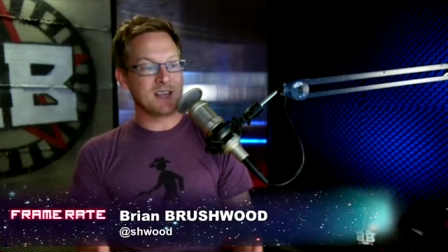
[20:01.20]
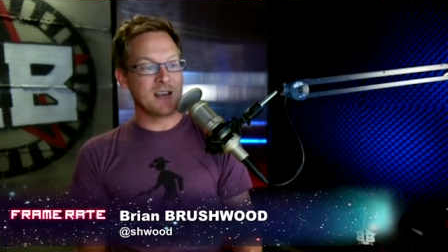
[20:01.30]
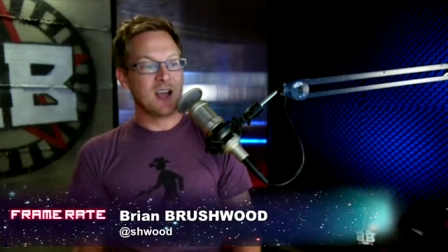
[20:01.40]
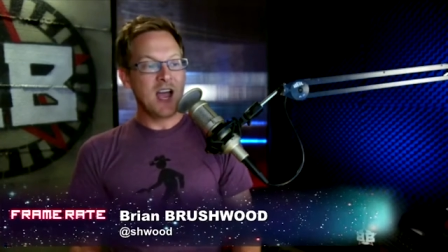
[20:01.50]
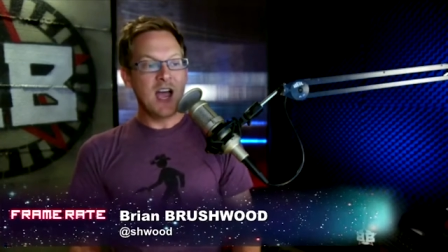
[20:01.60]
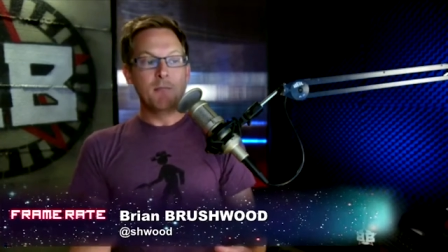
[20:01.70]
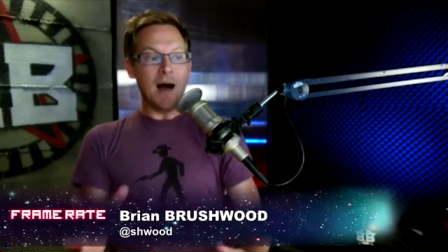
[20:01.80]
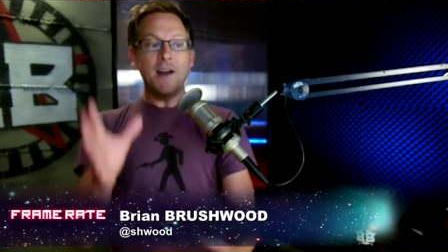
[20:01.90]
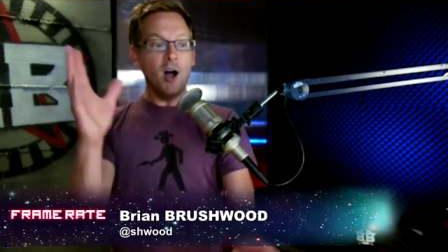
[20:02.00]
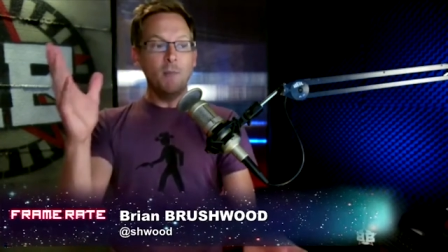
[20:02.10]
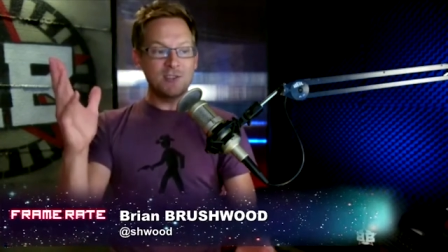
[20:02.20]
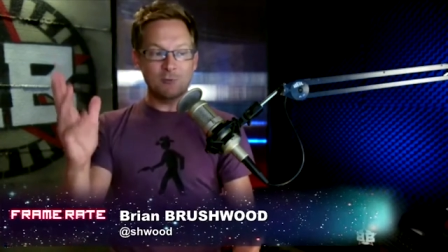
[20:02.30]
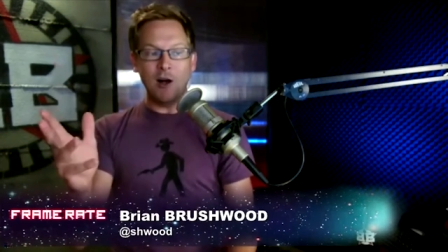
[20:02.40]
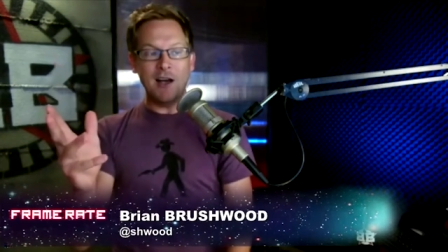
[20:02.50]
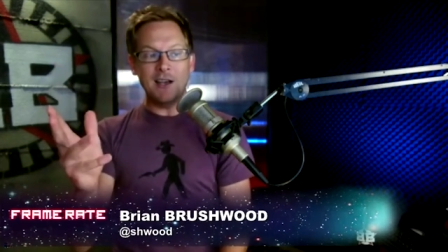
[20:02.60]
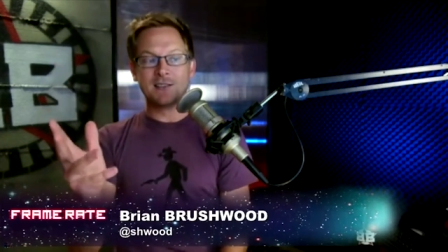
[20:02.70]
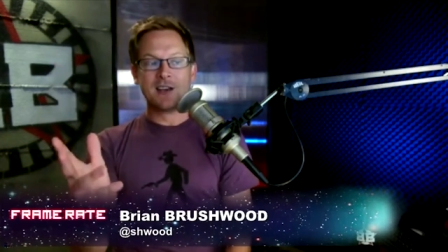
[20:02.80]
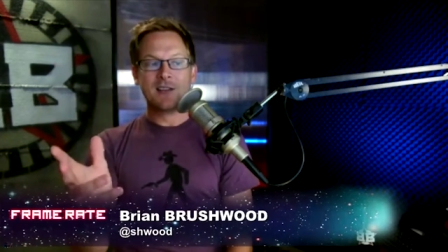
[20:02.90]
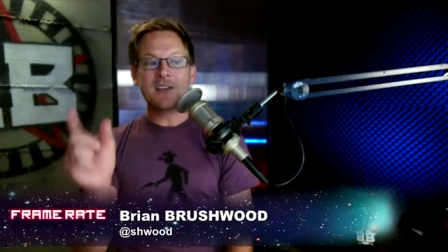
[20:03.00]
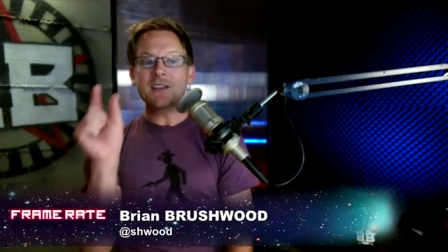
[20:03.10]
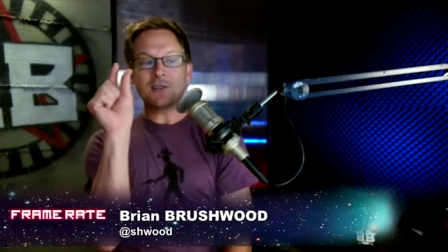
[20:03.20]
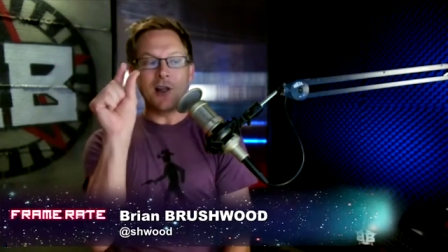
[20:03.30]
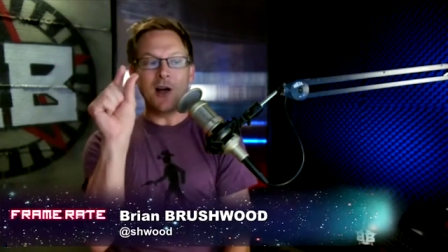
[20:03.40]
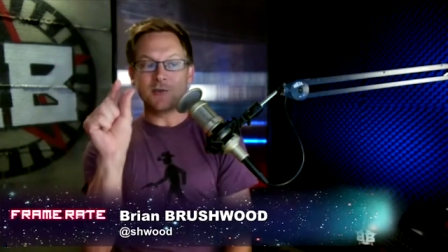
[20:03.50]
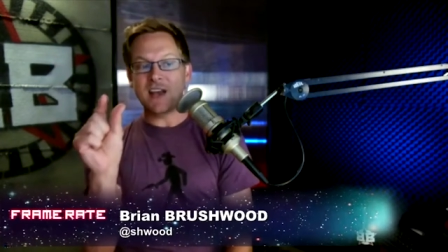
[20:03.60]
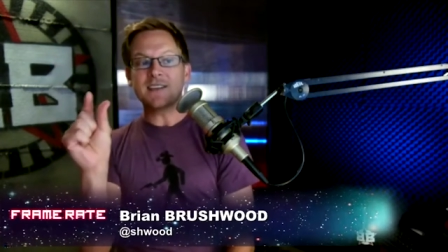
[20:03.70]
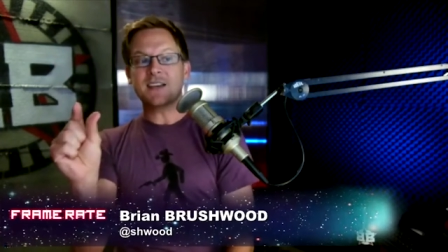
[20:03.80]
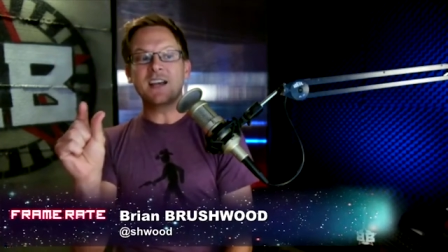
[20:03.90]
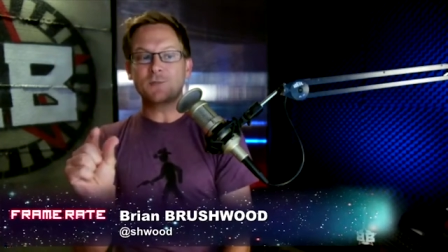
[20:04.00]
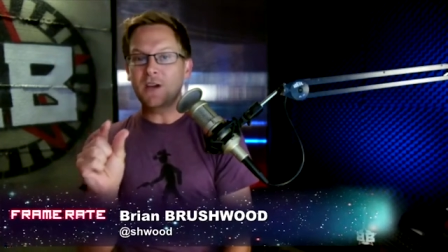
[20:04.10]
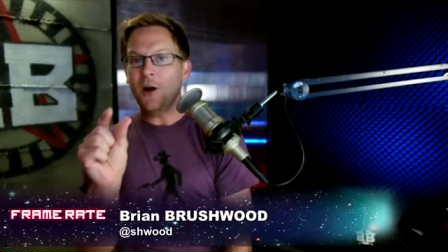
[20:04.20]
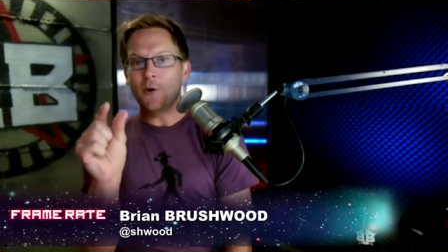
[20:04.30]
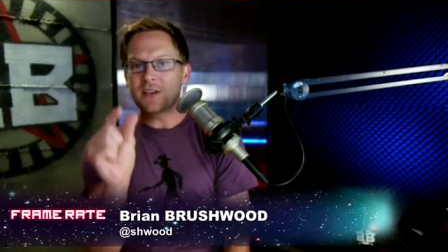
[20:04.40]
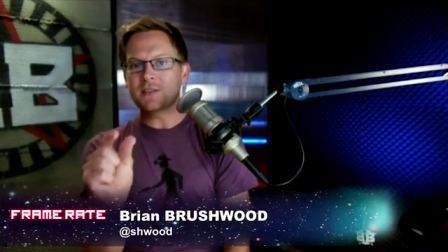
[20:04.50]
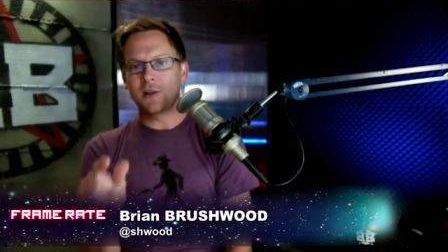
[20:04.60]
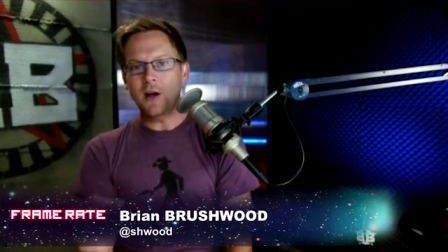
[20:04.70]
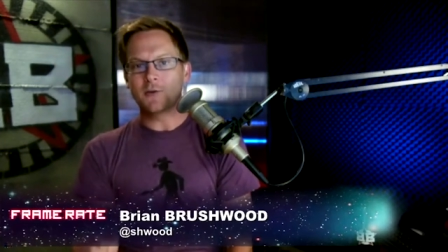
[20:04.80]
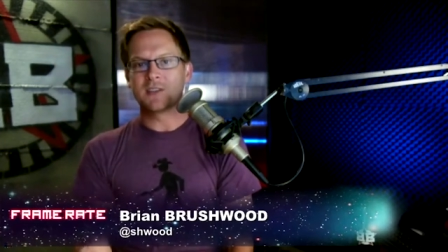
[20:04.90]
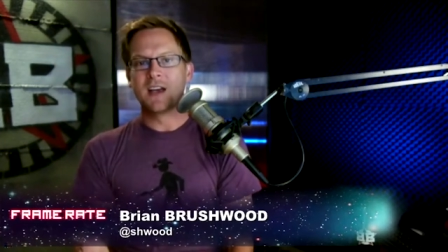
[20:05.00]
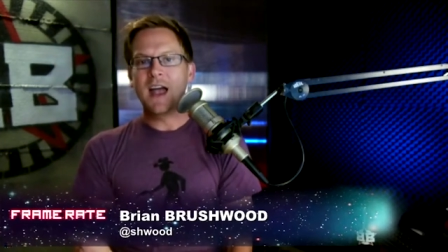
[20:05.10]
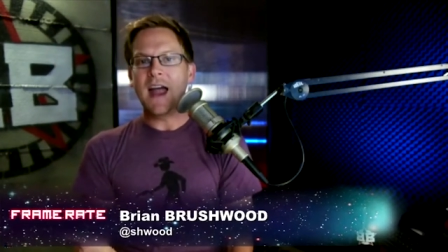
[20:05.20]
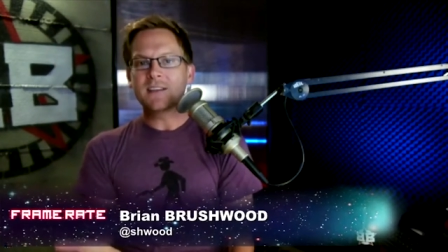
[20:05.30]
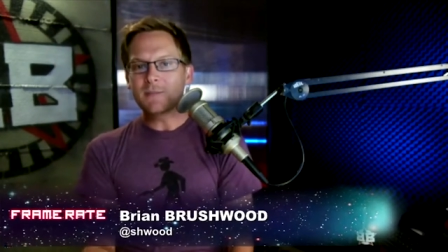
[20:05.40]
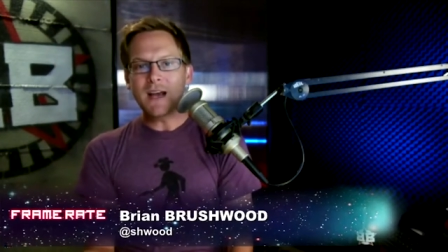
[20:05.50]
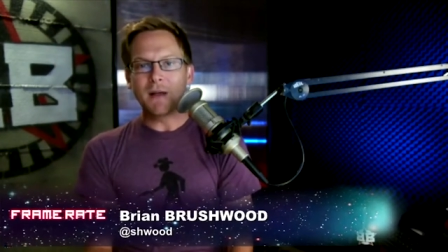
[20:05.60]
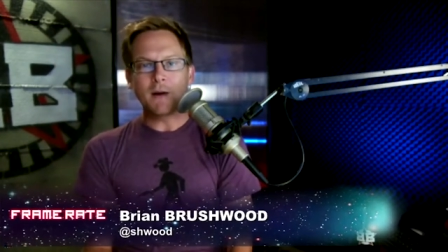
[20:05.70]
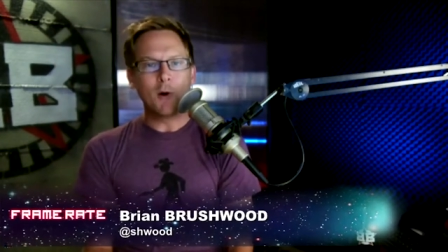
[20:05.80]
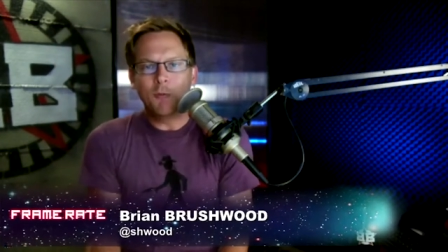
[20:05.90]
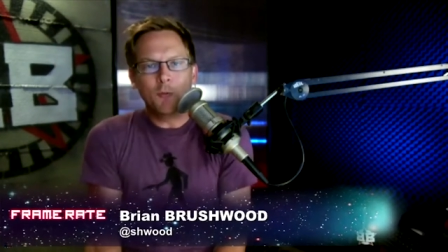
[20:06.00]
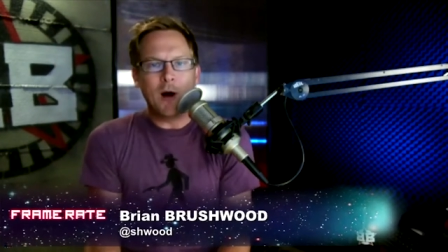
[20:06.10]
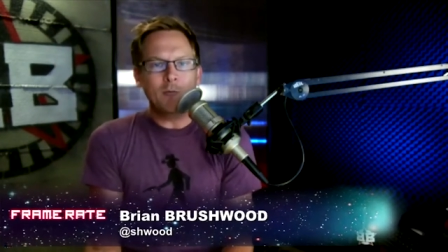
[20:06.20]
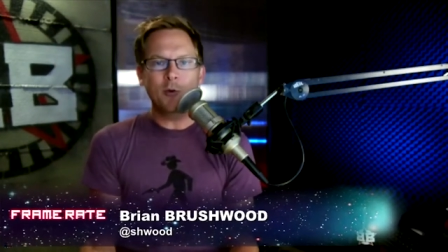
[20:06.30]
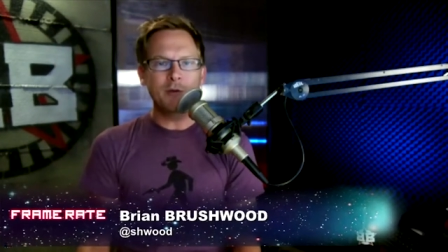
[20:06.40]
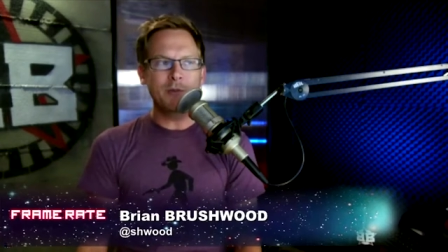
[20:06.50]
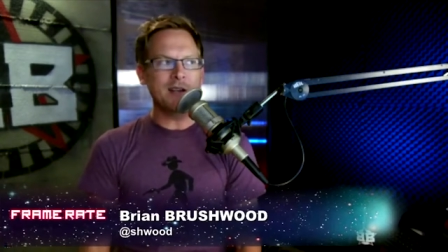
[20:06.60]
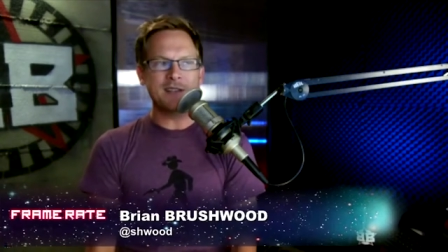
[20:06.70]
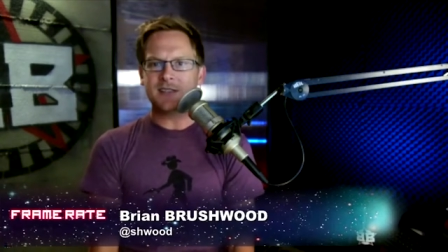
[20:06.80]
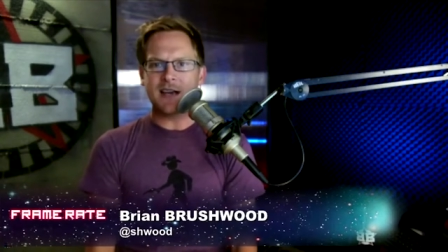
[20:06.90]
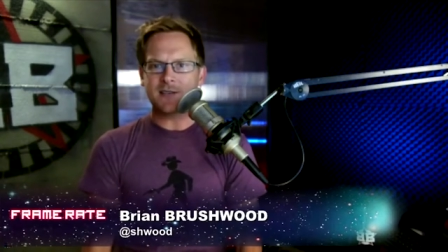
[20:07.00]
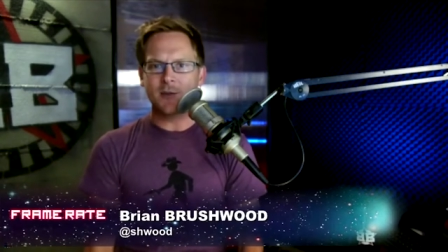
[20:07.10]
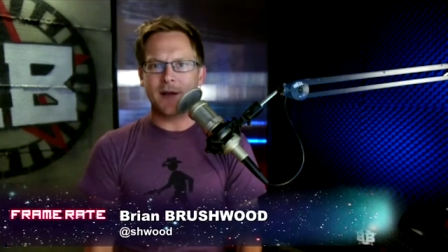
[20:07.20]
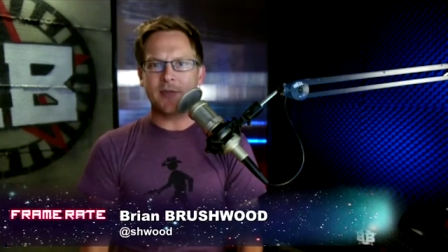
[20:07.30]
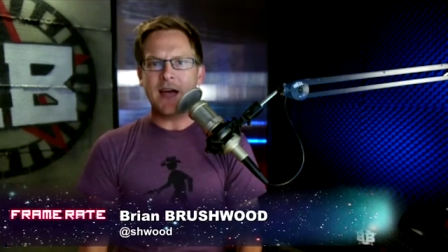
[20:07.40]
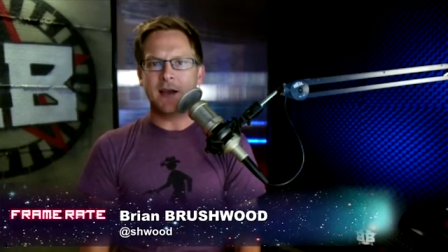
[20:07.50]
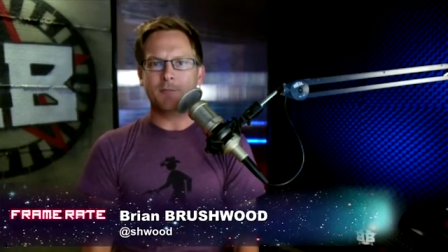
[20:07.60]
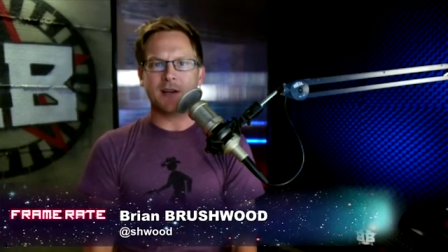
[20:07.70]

said, and mine almost was this close. Ask HBO, this close. And to me, I'm like, well, what would have been a disaster about that?